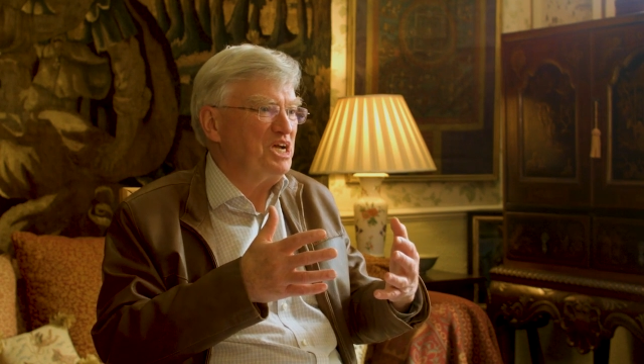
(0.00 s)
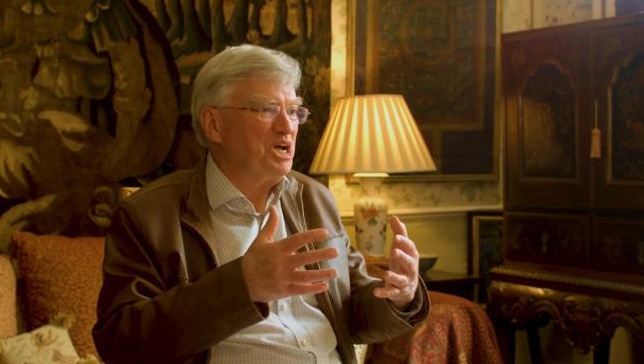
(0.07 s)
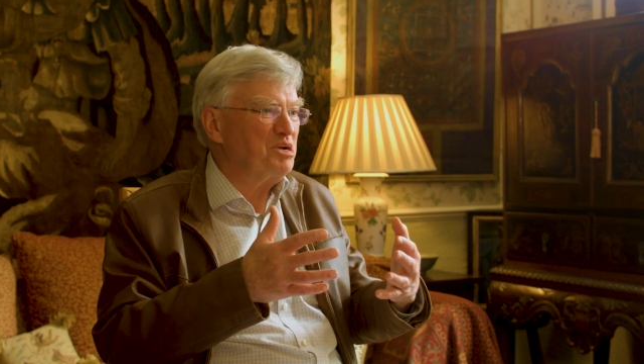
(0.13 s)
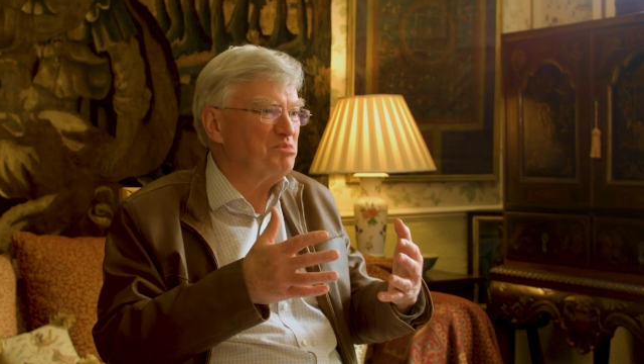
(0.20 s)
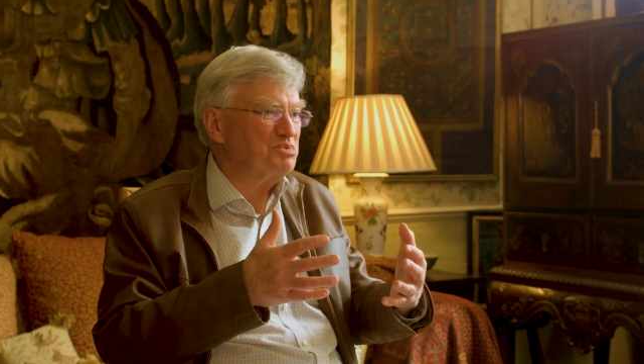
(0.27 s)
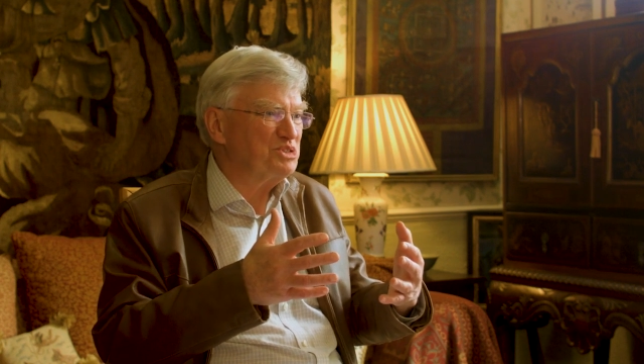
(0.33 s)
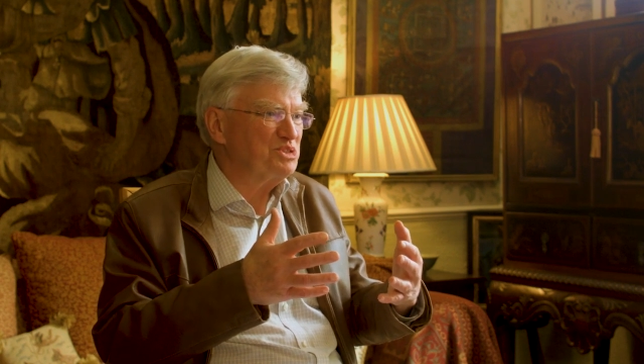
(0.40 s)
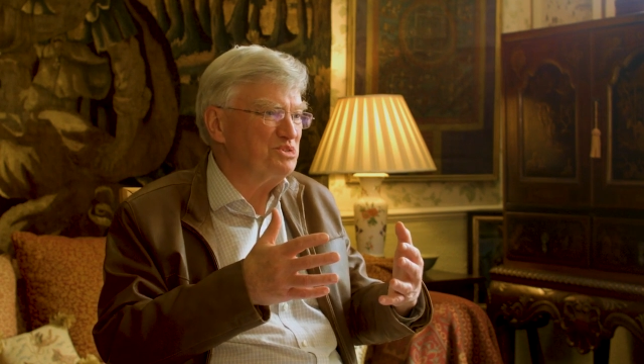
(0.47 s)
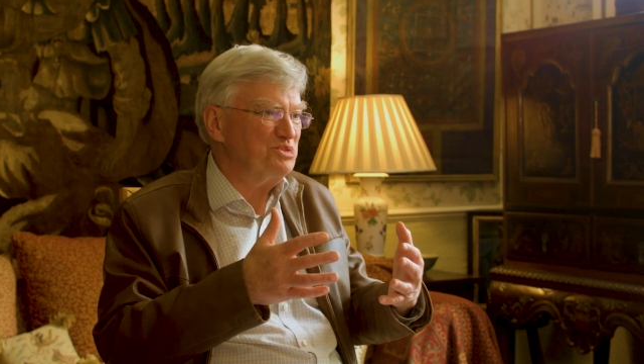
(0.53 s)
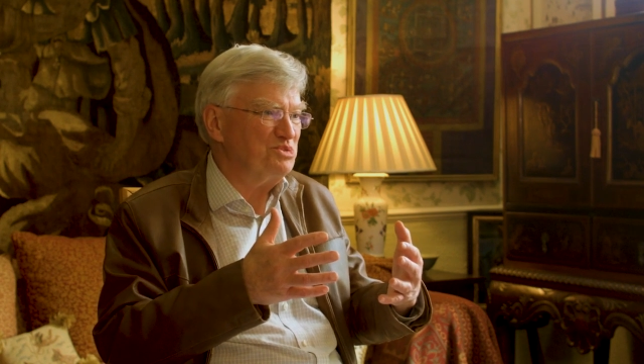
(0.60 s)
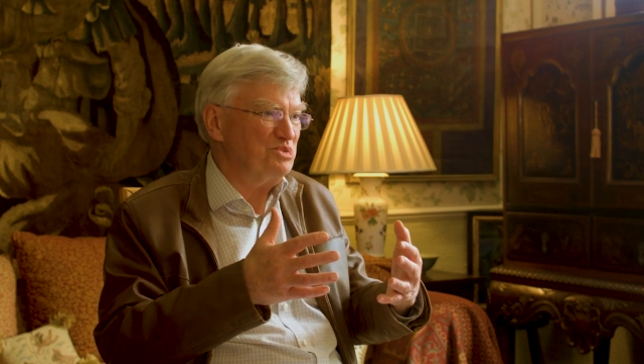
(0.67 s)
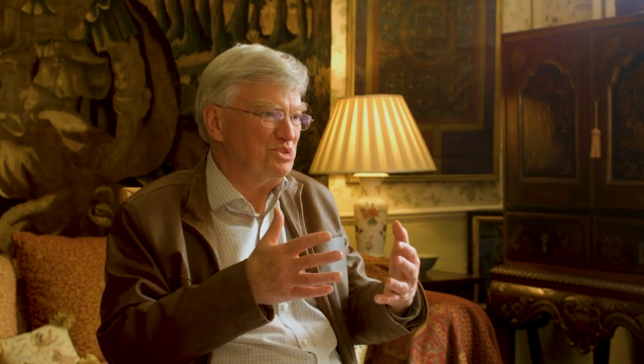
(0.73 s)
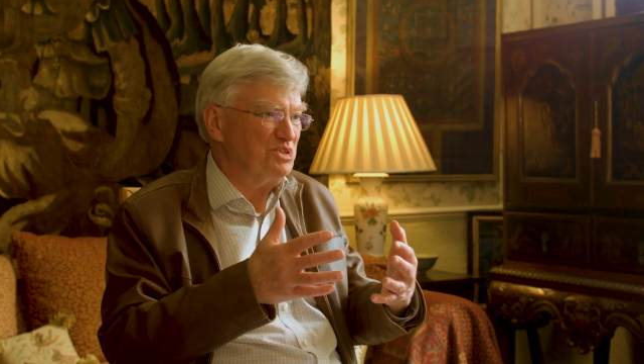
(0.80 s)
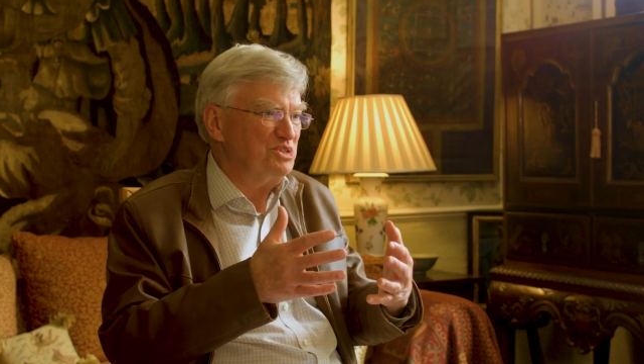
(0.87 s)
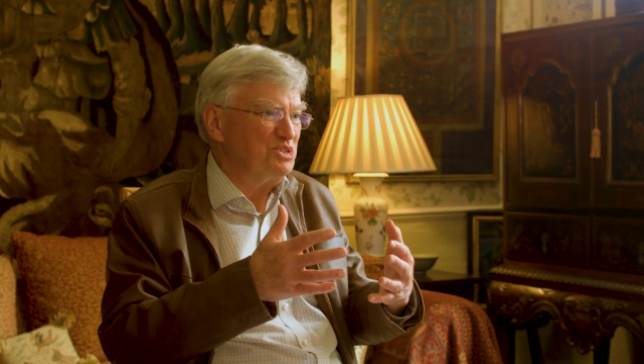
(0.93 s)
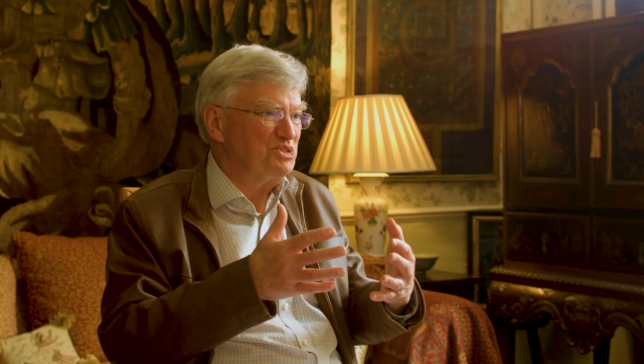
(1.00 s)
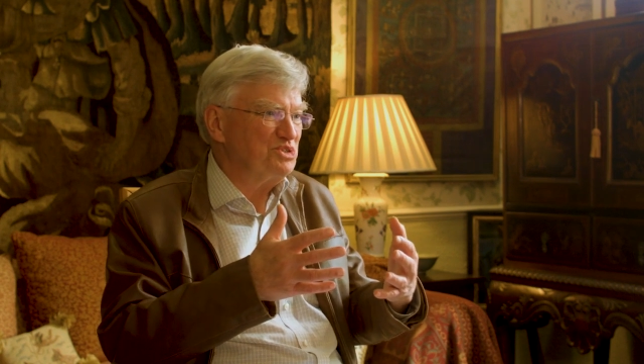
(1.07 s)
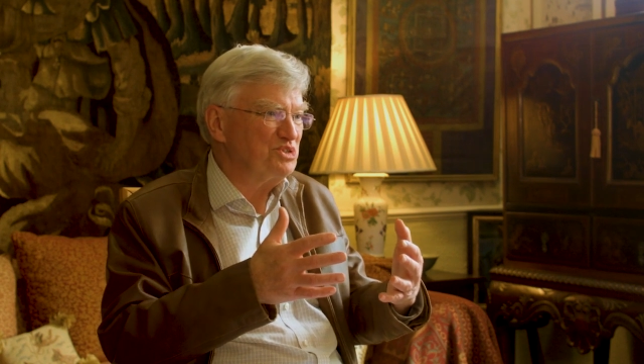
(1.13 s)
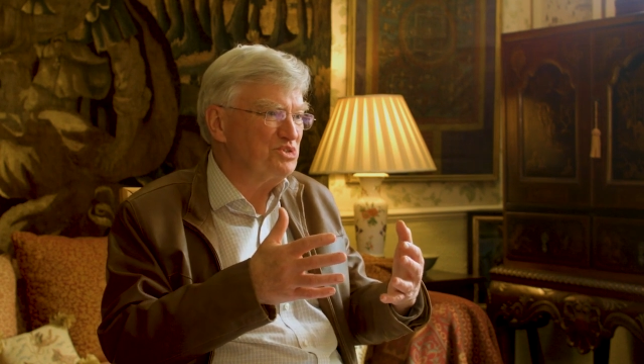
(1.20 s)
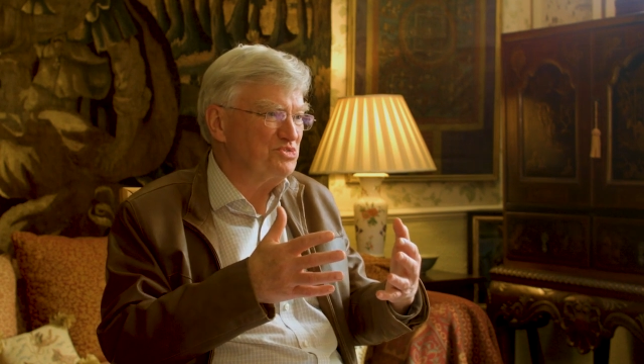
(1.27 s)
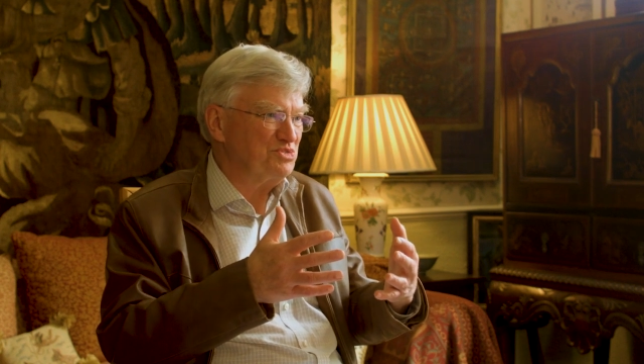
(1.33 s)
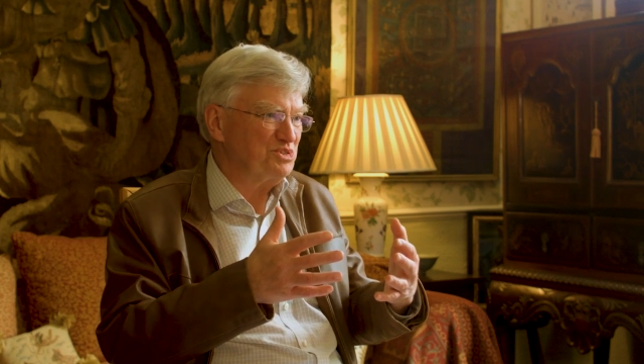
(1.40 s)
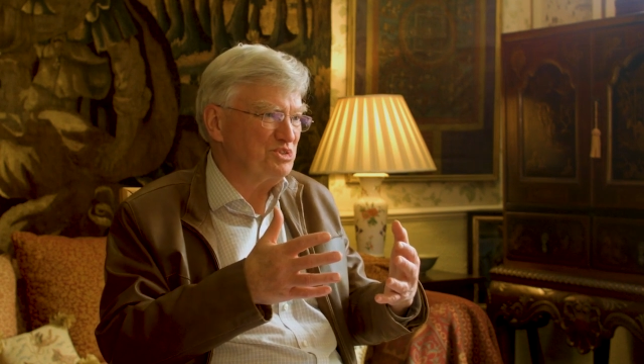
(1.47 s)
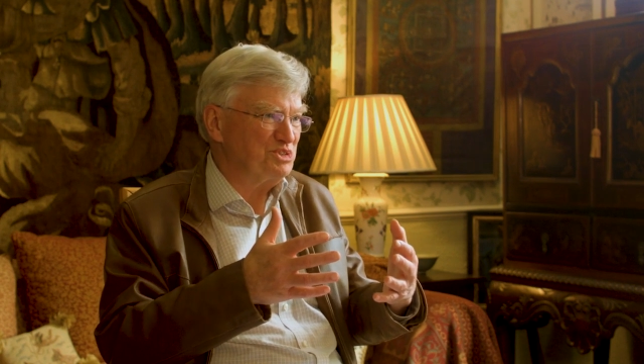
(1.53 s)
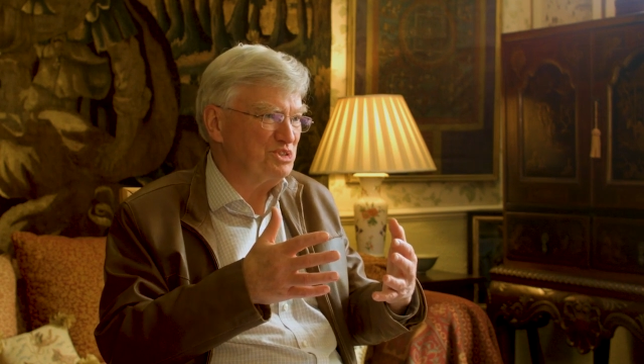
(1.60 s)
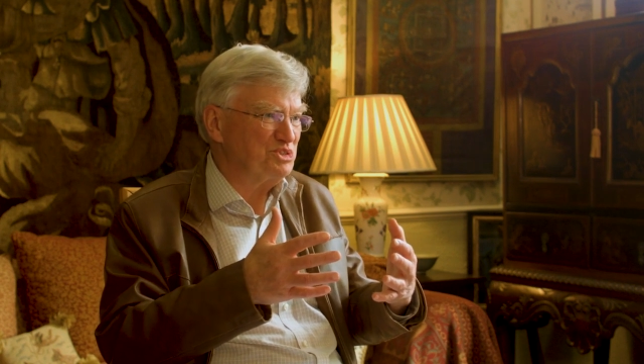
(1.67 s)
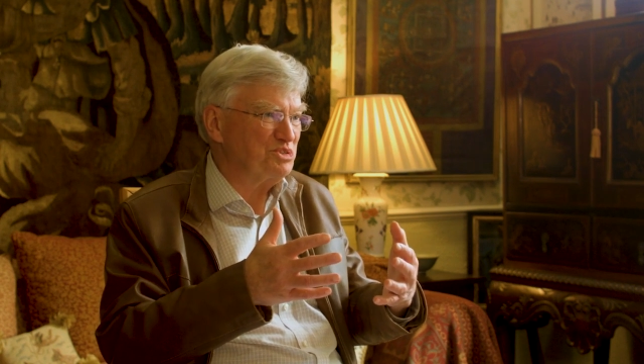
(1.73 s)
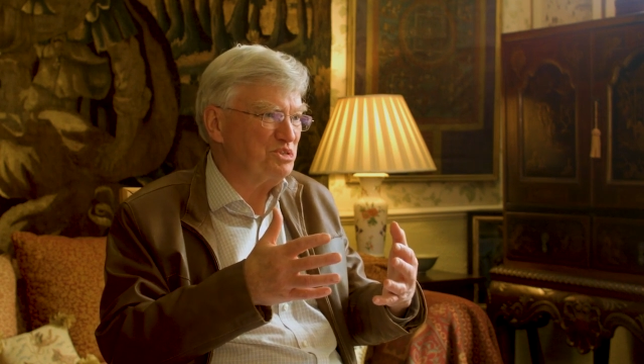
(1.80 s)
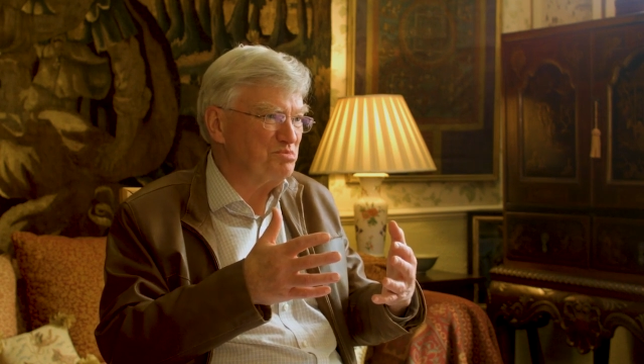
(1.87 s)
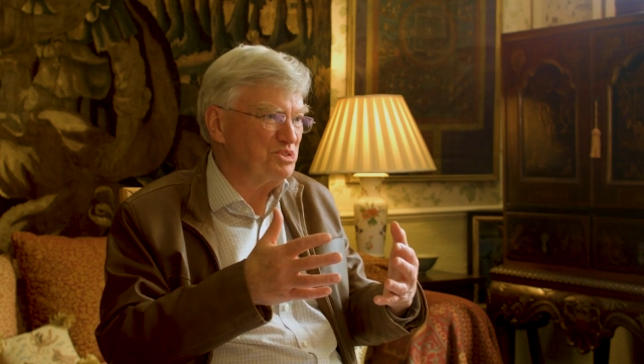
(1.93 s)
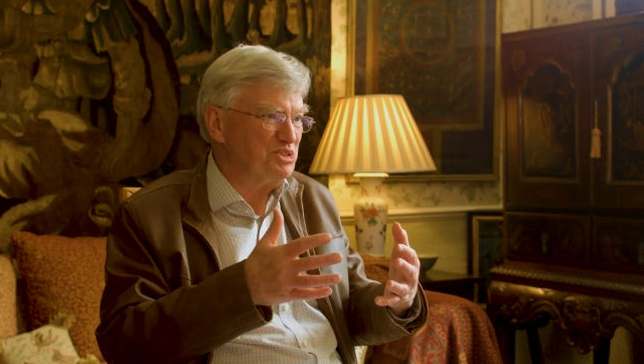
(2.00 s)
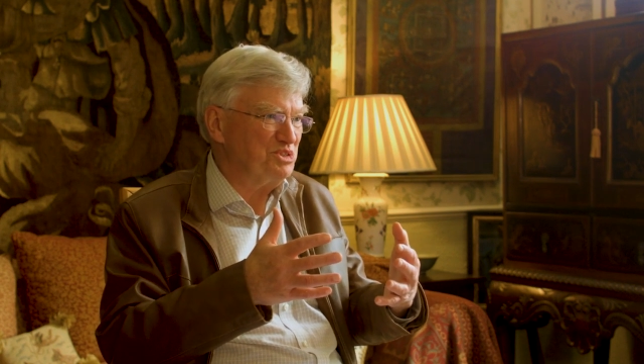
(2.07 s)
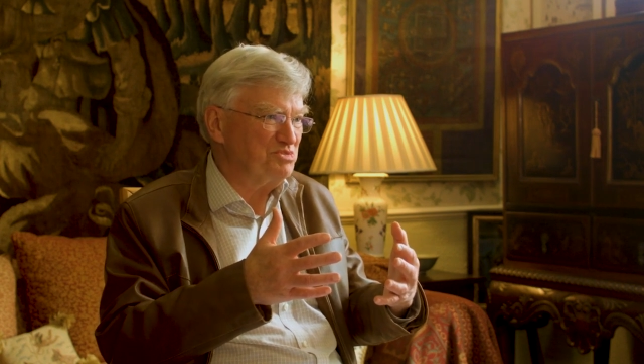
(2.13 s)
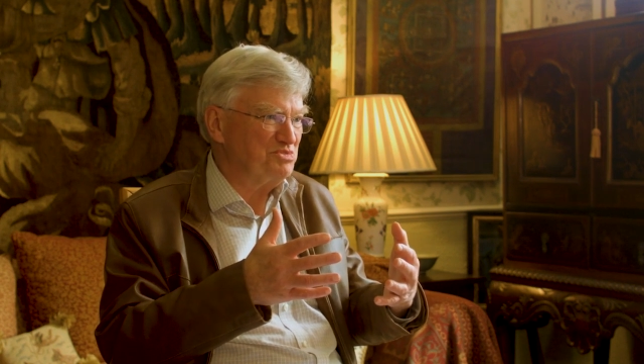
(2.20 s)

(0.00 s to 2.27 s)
absolute truthful description